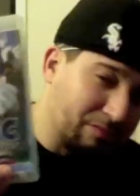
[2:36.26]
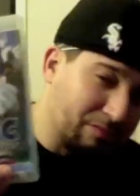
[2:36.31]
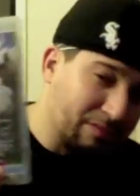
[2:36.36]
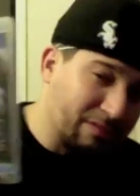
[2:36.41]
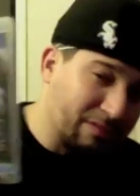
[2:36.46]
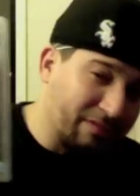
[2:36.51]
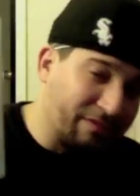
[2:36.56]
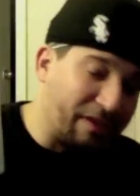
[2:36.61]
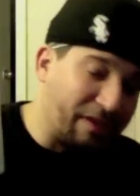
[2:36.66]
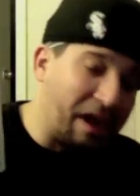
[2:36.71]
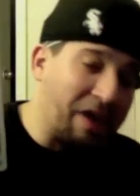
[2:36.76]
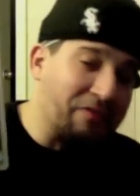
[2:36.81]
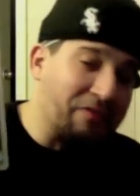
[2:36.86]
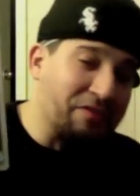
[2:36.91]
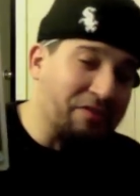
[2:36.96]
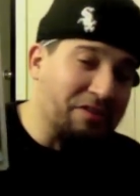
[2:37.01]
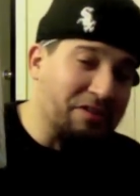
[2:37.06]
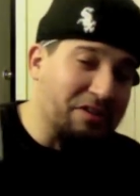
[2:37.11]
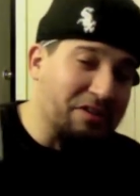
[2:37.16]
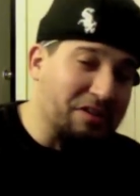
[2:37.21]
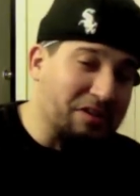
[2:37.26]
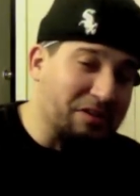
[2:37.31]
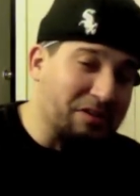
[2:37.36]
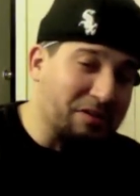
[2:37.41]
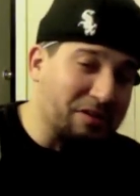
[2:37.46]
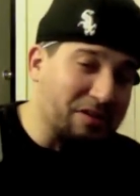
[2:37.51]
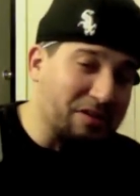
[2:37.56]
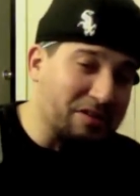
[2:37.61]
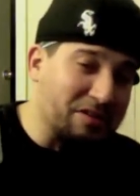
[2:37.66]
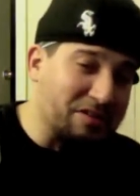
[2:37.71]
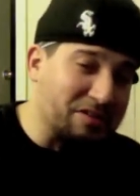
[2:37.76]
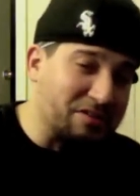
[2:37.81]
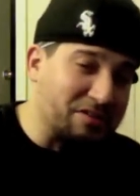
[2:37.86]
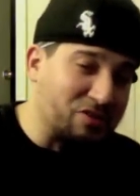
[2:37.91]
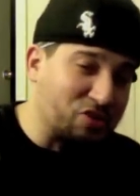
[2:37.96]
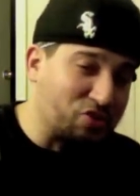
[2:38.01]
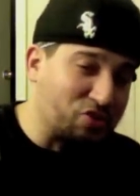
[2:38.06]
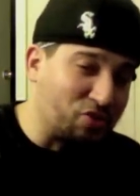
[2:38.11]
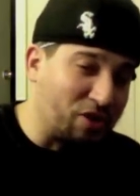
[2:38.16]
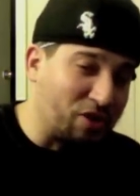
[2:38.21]
five is
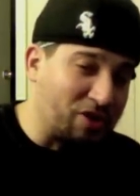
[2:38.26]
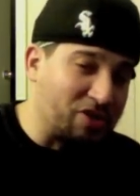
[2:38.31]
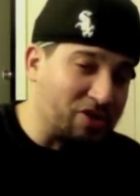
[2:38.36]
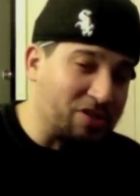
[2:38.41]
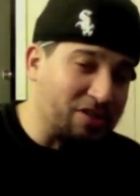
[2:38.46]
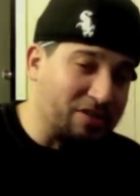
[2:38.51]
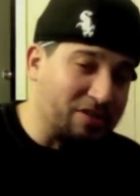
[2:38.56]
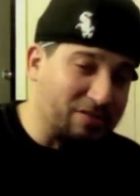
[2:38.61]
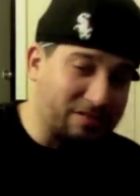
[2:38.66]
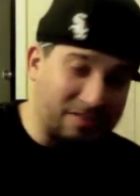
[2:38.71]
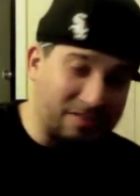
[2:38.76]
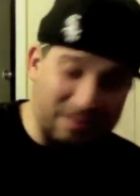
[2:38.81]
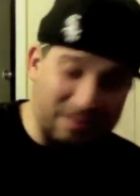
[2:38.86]
stretching it.